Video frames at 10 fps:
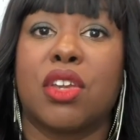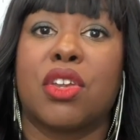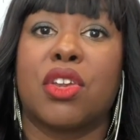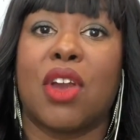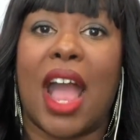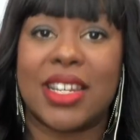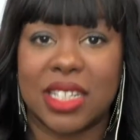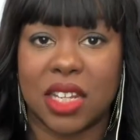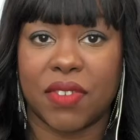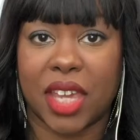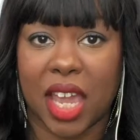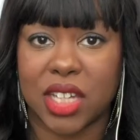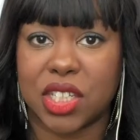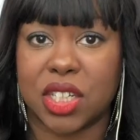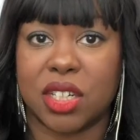your
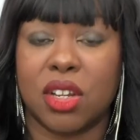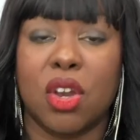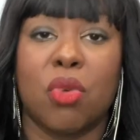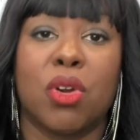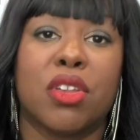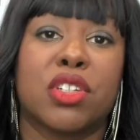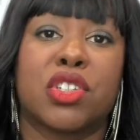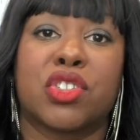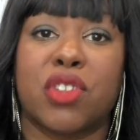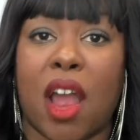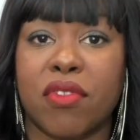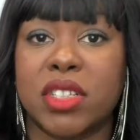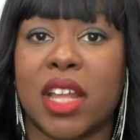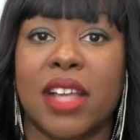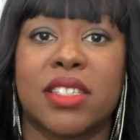identification, whether it's your
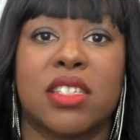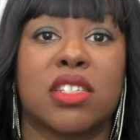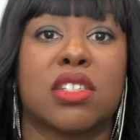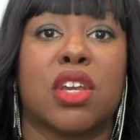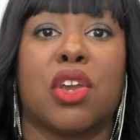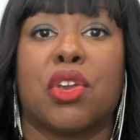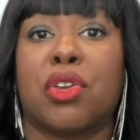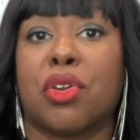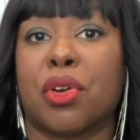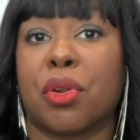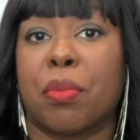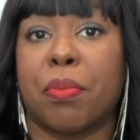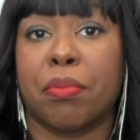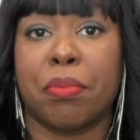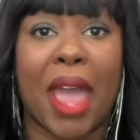driver's license,
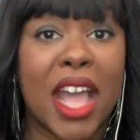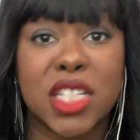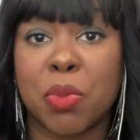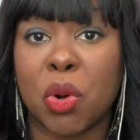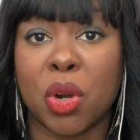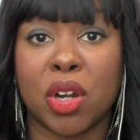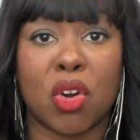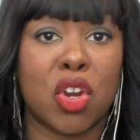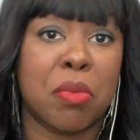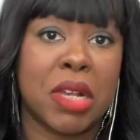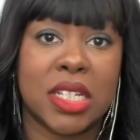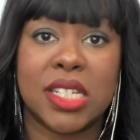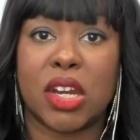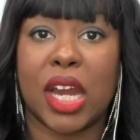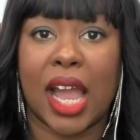your passport, or your
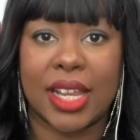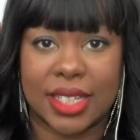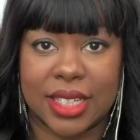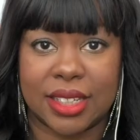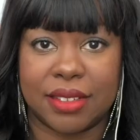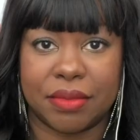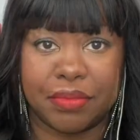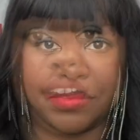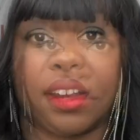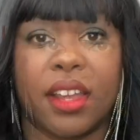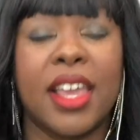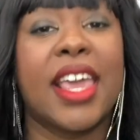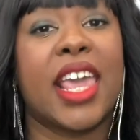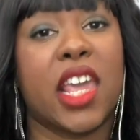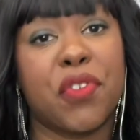military ID.
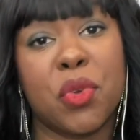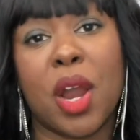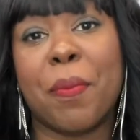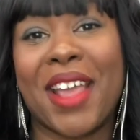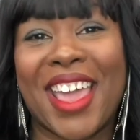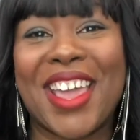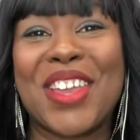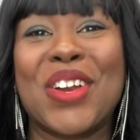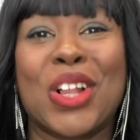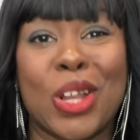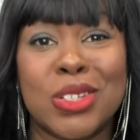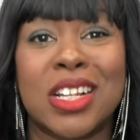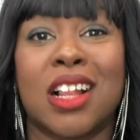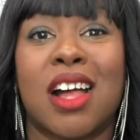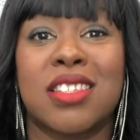If you are paying your
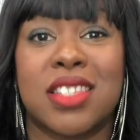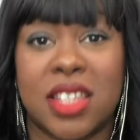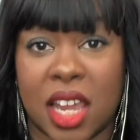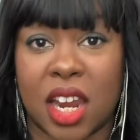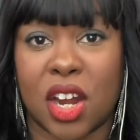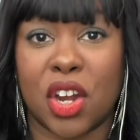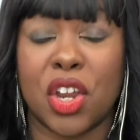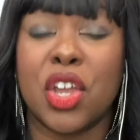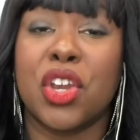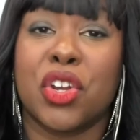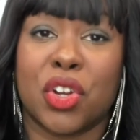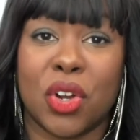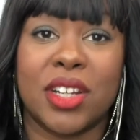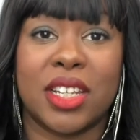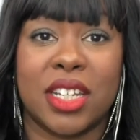closing costs there, you're
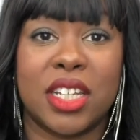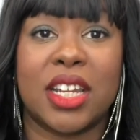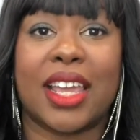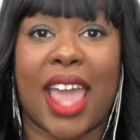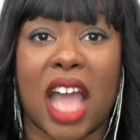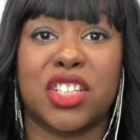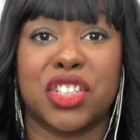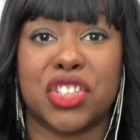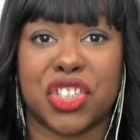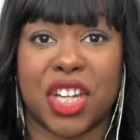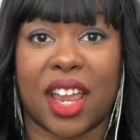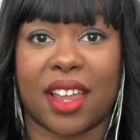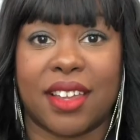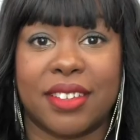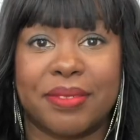going to need a cashier's
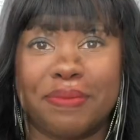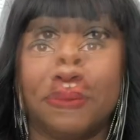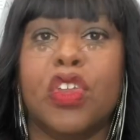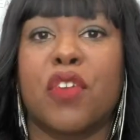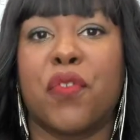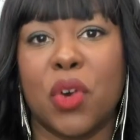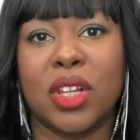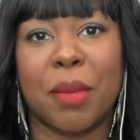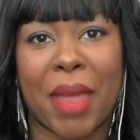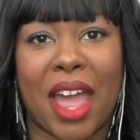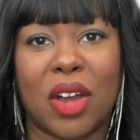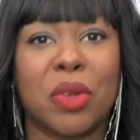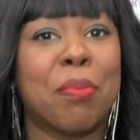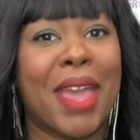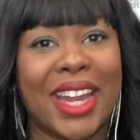check for the full
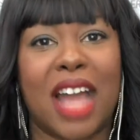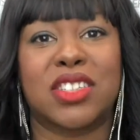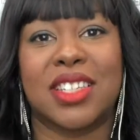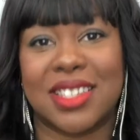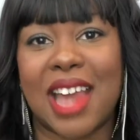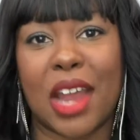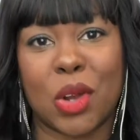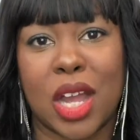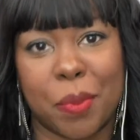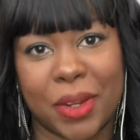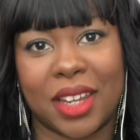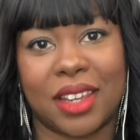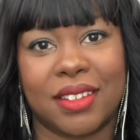amount made out to the title company.